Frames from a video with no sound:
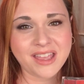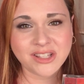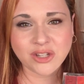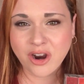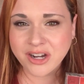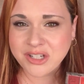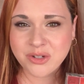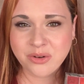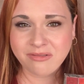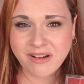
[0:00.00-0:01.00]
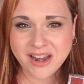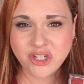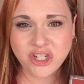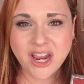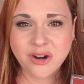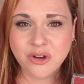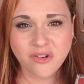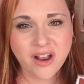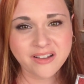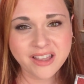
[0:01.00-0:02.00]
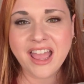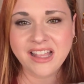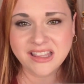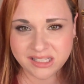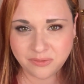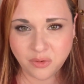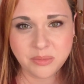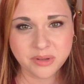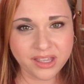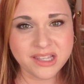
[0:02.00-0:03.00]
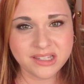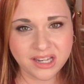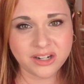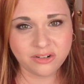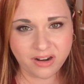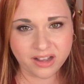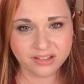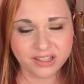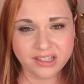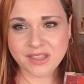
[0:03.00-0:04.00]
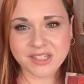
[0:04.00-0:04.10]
It's hard to do a red shadow correctly, and this formula is done correctly.